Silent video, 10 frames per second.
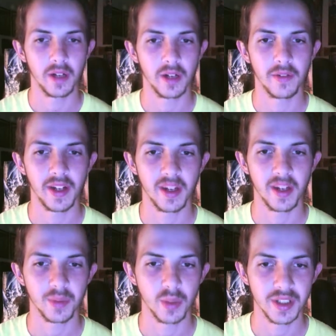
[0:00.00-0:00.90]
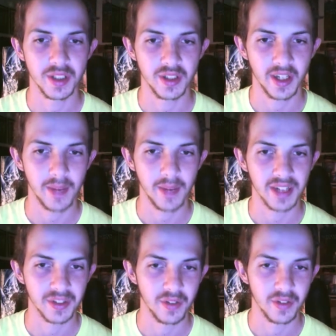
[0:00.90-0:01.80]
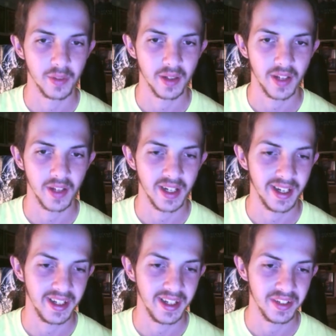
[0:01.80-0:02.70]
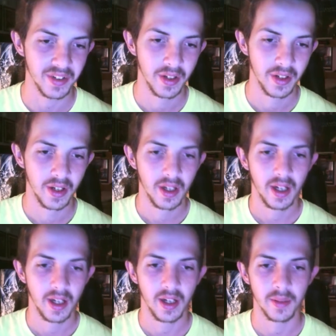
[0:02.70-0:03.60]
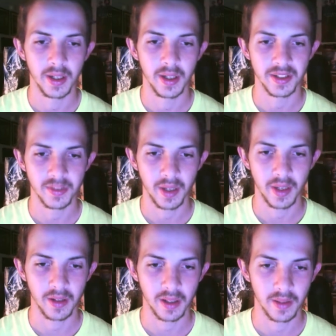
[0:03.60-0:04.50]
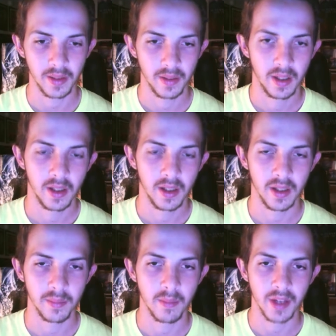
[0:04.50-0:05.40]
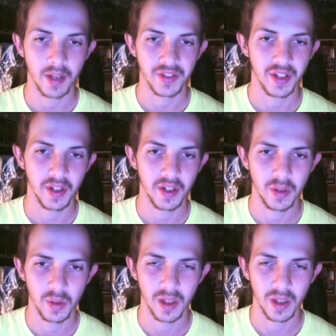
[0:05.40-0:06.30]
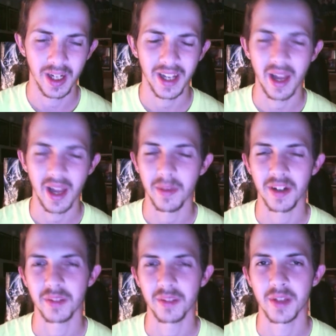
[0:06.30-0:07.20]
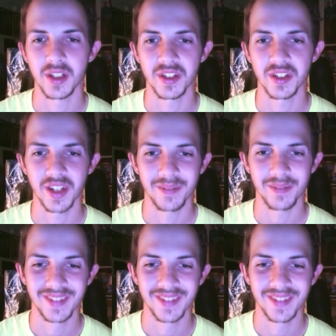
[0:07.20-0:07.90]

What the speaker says: Van Damme's original Kickboxer film in the late 80s, but it's about Lane Mossy, who, I probably just butchered his name,